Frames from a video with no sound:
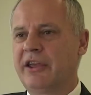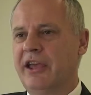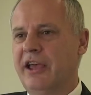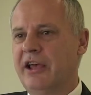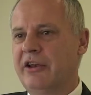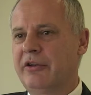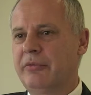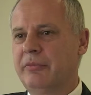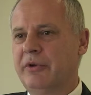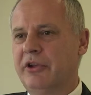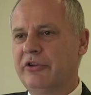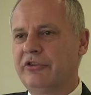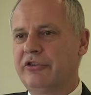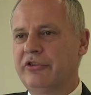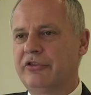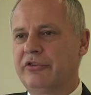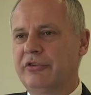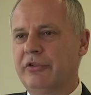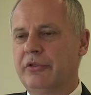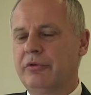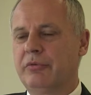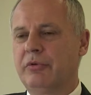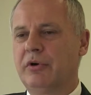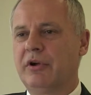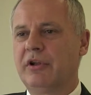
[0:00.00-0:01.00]
countermeasures
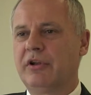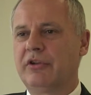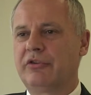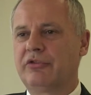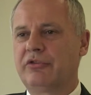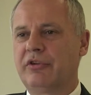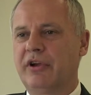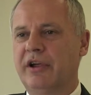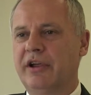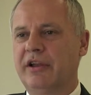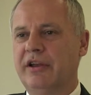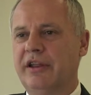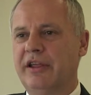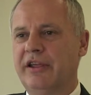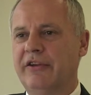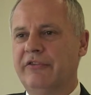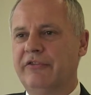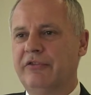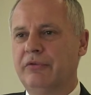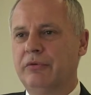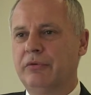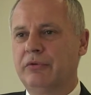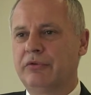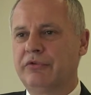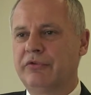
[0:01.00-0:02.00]
to the Royal Australian Air
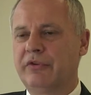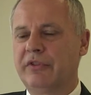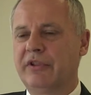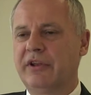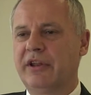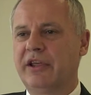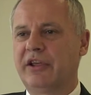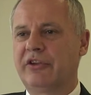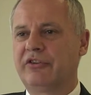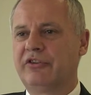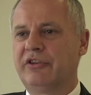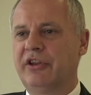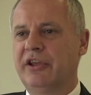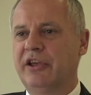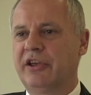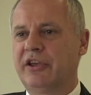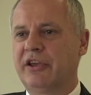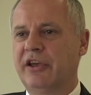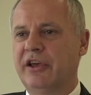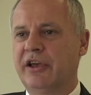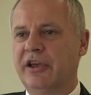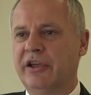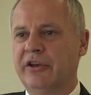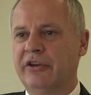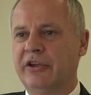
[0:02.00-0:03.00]
Force for the next
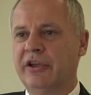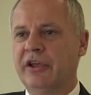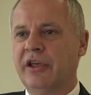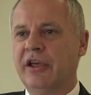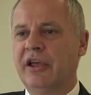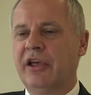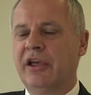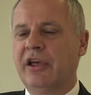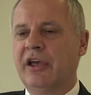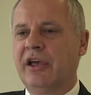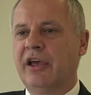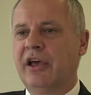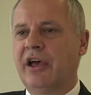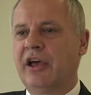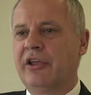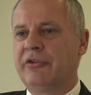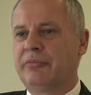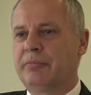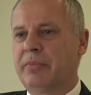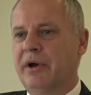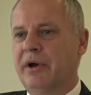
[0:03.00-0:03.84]
decade. As